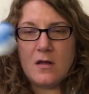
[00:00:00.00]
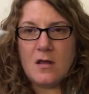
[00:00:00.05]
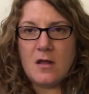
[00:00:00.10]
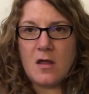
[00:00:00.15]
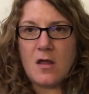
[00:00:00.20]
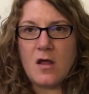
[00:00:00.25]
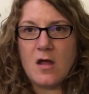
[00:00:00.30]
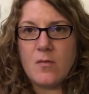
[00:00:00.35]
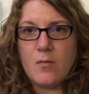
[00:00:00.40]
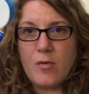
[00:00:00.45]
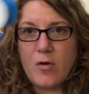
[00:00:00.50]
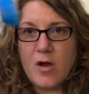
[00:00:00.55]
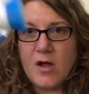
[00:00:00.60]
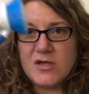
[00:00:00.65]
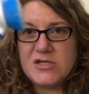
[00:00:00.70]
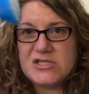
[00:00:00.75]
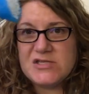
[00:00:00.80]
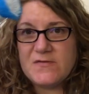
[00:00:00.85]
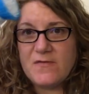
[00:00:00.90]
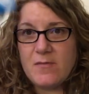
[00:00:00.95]
Got a
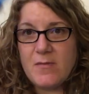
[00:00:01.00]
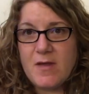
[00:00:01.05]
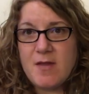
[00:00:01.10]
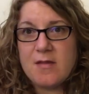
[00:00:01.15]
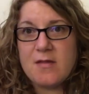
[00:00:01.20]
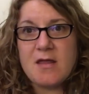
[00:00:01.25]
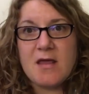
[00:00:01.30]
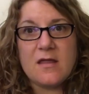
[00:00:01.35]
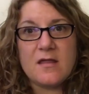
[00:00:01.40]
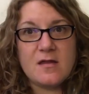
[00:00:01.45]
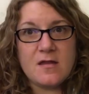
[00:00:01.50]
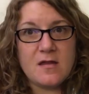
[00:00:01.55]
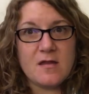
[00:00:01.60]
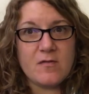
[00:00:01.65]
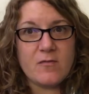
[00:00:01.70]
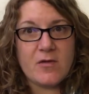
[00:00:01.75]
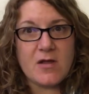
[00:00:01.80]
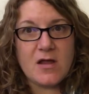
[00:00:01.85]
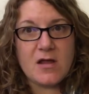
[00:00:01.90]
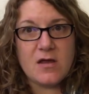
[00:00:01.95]
brush for my sink. This is
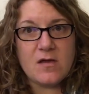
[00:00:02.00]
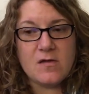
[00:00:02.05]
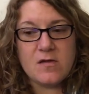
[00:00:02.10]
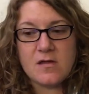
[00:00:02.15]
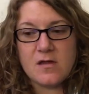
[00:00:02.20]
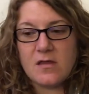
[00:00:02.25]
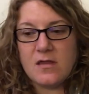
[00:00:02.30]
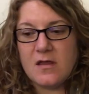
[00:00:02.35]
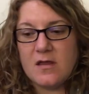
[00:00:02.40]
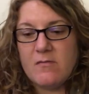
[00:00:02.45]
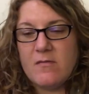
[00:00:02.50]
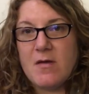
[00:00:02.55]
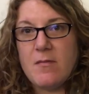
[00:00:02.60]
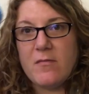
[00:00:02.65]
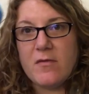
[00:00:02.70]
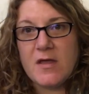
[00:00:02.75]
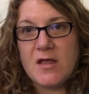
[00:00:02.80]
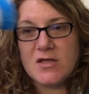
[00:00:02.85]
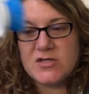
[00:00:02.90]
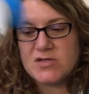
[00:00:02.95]
what I use to clean my
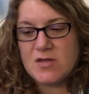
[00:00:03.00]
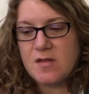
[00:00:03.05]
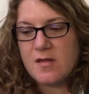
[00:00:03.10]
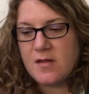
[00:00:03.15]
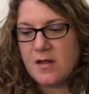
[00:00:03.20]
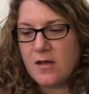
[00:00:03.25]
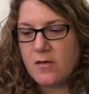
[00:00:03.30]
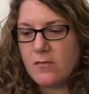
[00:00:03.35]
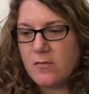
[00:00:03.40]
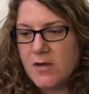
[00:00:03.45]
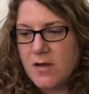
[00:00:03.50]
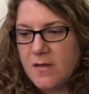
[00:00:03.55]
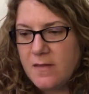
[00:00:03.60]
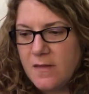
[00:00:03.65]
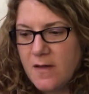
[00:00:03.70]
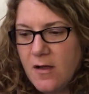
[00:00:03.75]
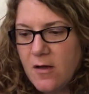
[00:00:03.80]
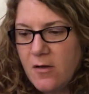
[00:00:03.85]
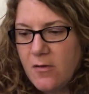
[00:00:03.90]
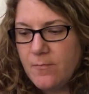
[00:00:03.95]
kitchen sink with
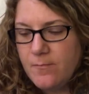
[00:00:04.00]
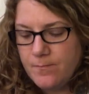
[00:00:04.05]
out.